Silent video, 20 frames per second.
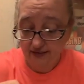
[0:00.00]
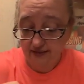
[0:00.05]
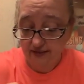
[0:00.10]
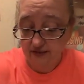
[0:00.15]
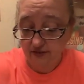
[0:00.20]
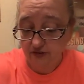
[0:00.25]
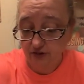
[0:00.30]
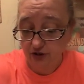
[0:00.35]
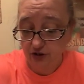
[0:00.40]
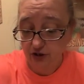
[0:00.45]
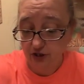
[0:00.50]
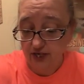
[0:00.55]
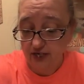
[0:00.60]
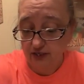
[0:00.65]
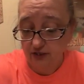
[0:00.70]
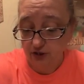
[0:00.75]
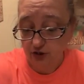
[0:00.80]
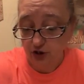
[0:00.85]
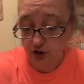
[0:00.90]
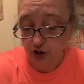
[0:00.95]
got a little
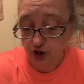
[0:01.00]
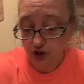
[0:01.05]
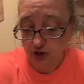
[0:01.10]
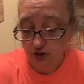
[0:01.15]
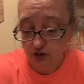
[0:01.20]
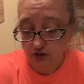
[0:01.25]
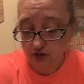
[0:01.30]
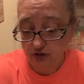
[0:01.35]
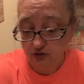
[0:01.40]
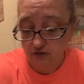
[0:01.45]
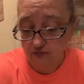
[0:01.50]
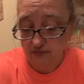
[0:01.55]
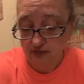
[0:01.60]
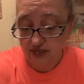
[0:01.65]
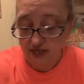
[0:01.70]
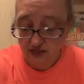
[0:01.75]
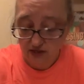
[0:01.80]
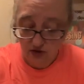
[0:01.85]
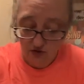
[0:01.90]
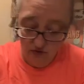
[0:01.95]
stretched.
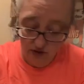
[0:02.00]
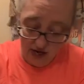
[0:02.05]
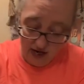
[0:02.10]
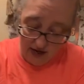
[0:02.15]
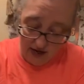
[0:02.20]
But that's